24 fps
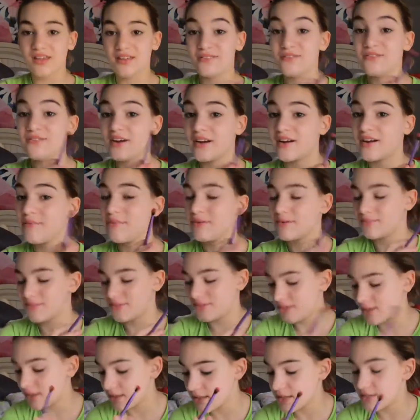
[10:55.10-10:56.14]
is very
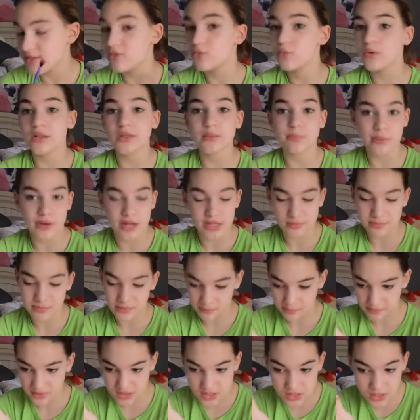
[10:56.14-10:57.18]
pigmented. This is one of the pressed
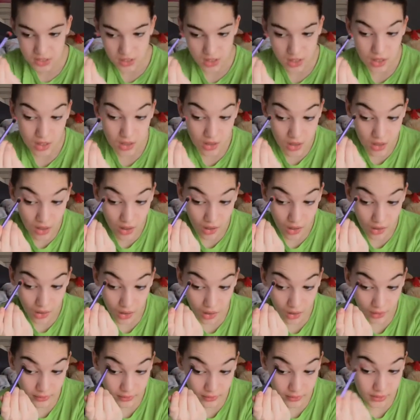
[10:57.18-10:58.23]
pigments
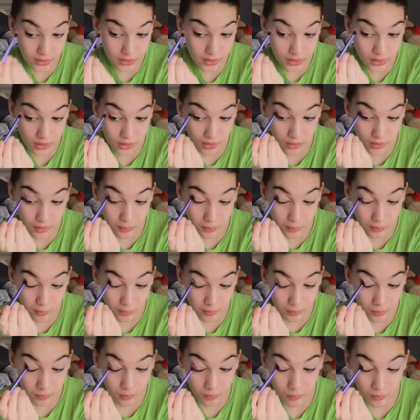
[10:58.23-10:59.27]
on the
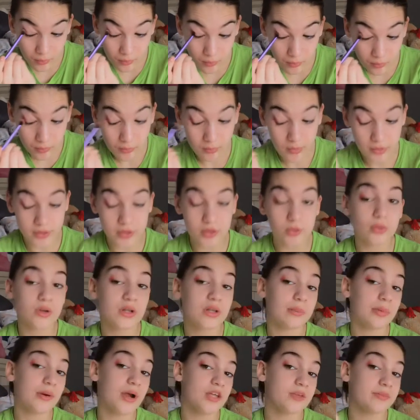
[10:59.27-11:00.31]
this is one
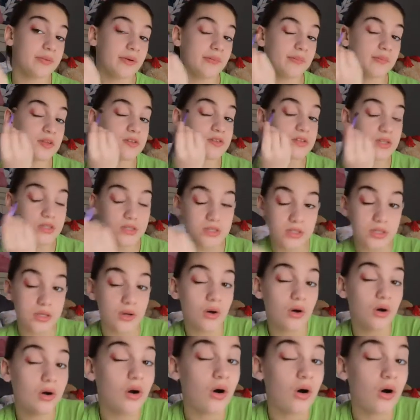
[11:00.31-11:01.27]
of the pressed pigments in the